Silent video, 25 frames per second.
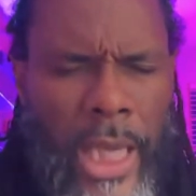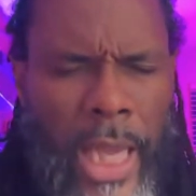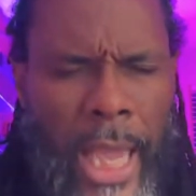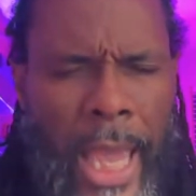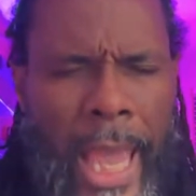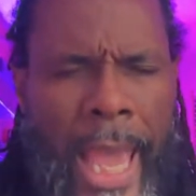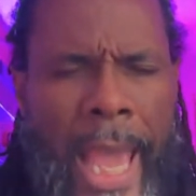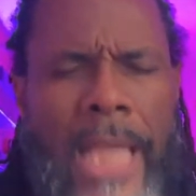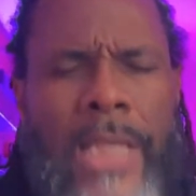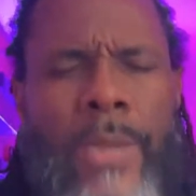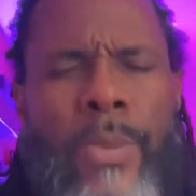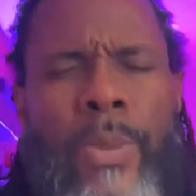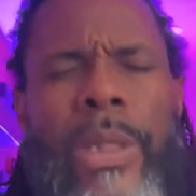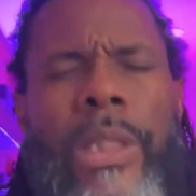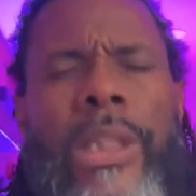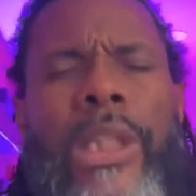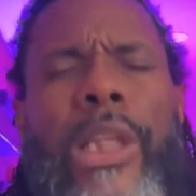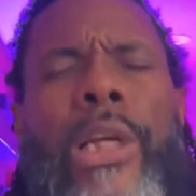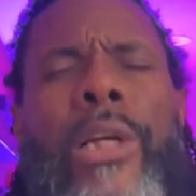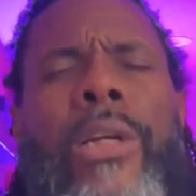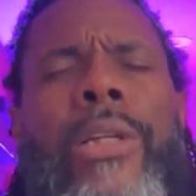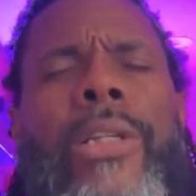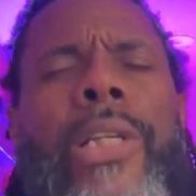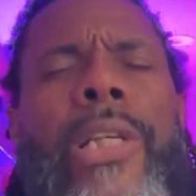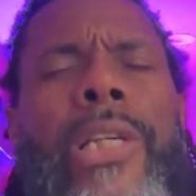as we
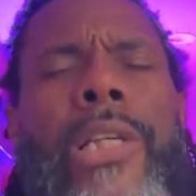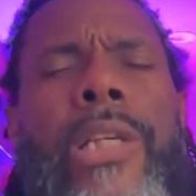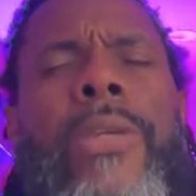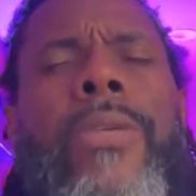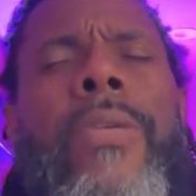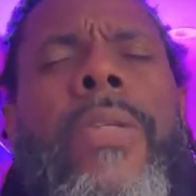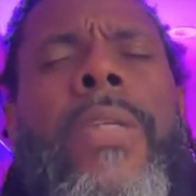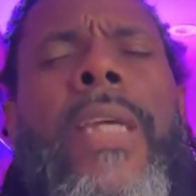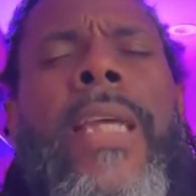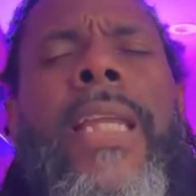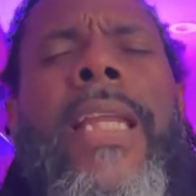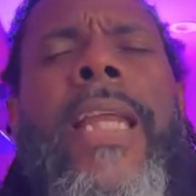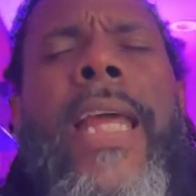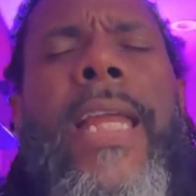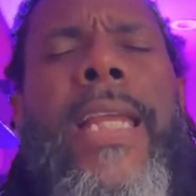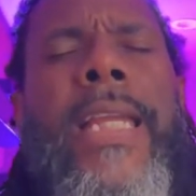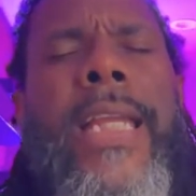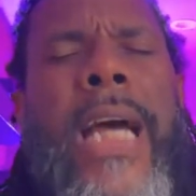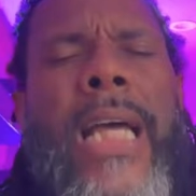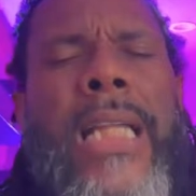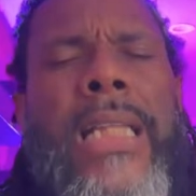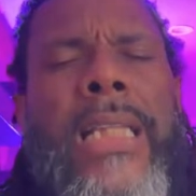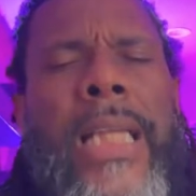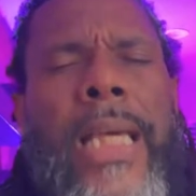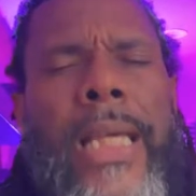learn to use it and
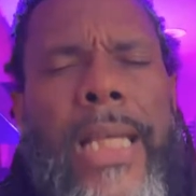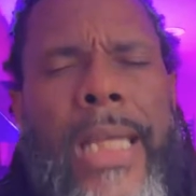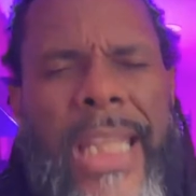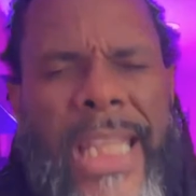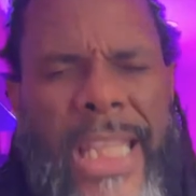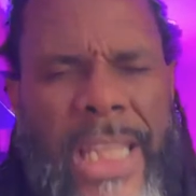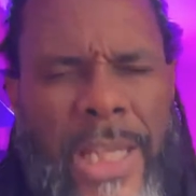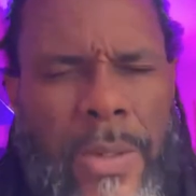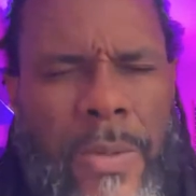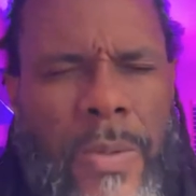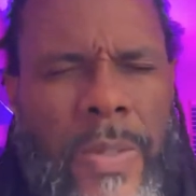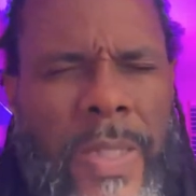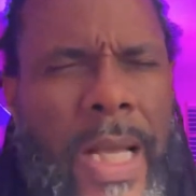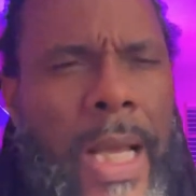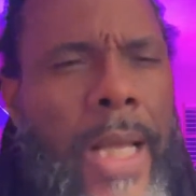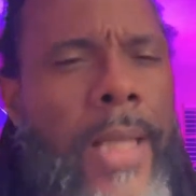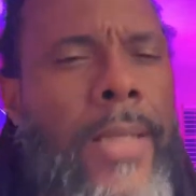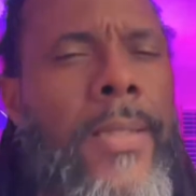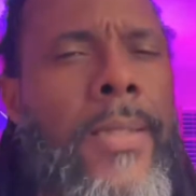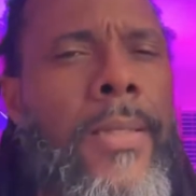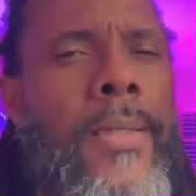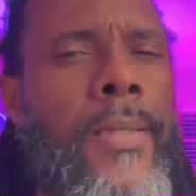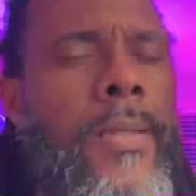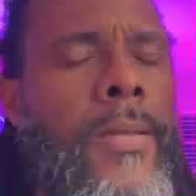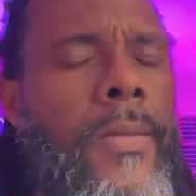not let it use
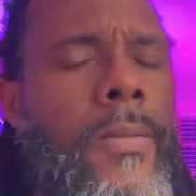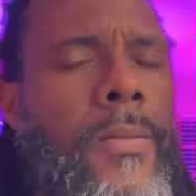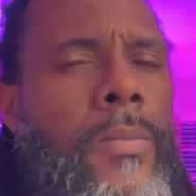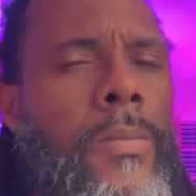us.